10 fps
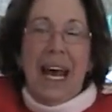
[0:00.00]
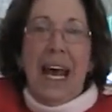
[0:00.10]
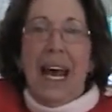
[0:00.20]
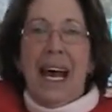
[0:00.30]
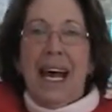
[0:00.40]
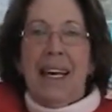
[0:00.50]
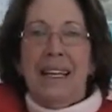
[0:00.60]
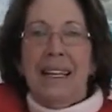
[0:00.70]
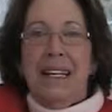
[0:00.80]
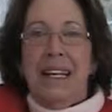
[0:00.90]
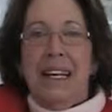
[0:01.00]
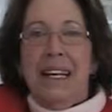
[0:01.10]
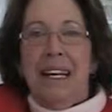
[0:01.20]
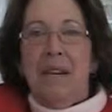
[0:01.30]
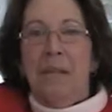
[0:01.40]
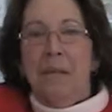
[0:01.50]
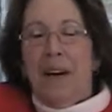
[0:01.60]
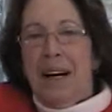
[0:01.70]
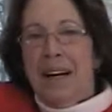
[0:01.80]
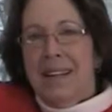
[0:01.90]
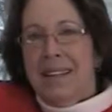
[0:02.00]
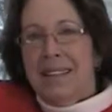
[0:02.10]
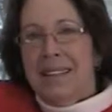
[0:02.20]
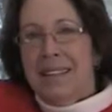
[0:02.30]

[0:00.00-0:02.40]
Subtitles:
And he was